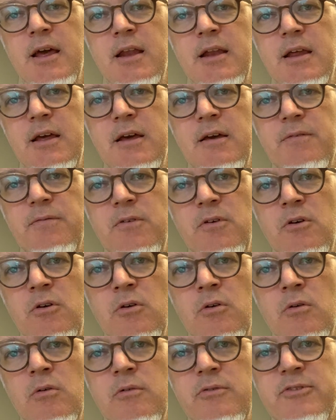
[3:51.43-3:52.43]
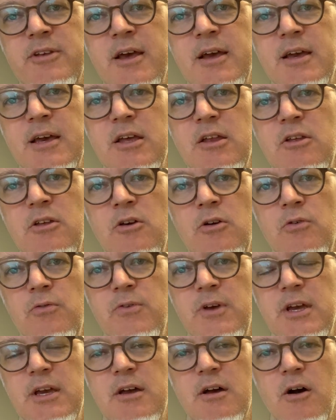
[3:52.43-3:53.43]
and if you say get
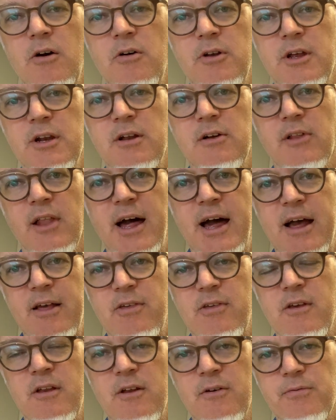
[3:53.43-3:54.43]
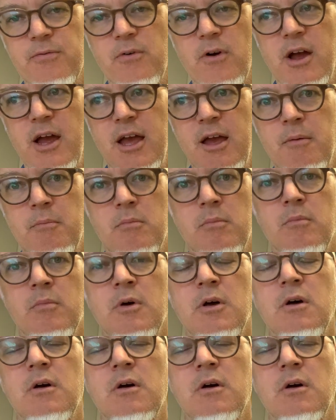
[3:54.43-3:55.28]
UV coated glass in a frame,